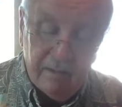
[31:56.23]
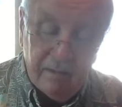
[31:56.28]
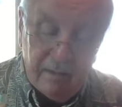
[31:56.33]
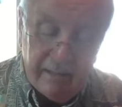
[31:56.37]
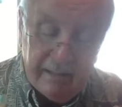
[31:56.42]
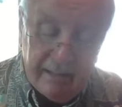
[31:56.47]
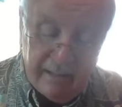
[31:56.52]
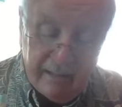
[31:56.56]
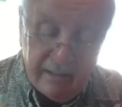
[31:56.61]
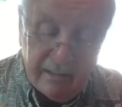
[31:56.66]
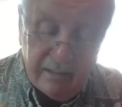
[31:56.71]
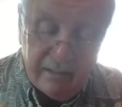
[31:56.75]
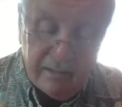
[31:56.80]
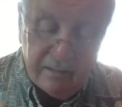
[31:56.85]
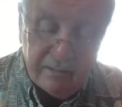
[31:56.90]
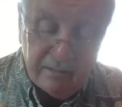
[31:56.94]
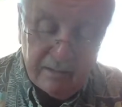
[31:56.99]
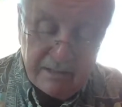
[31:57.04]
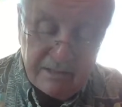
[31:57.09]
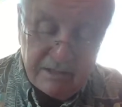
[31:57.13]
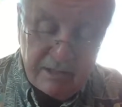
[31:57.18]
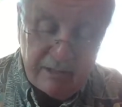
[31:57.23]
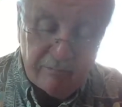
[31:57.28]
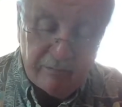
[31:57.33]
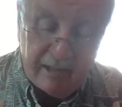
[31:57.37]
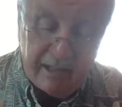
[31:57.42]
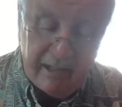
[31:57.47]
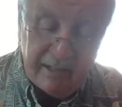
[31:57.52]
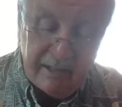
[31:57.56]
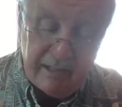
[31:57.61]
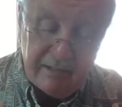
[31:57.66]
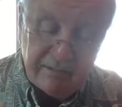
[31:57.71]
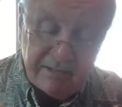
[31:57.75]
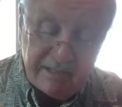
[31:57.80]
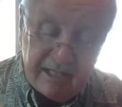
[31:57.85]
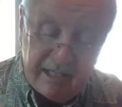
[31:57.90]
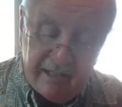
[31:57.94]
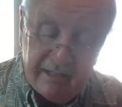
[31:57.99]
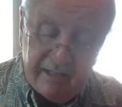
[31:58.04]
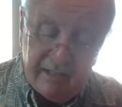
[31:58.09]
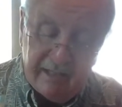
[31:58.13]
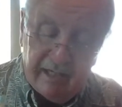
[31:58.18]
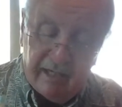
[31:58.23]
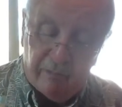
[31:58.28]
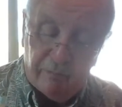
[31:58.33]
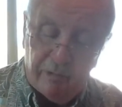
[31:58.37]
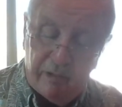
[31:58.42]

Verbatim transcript: And let's see, Randy was handing out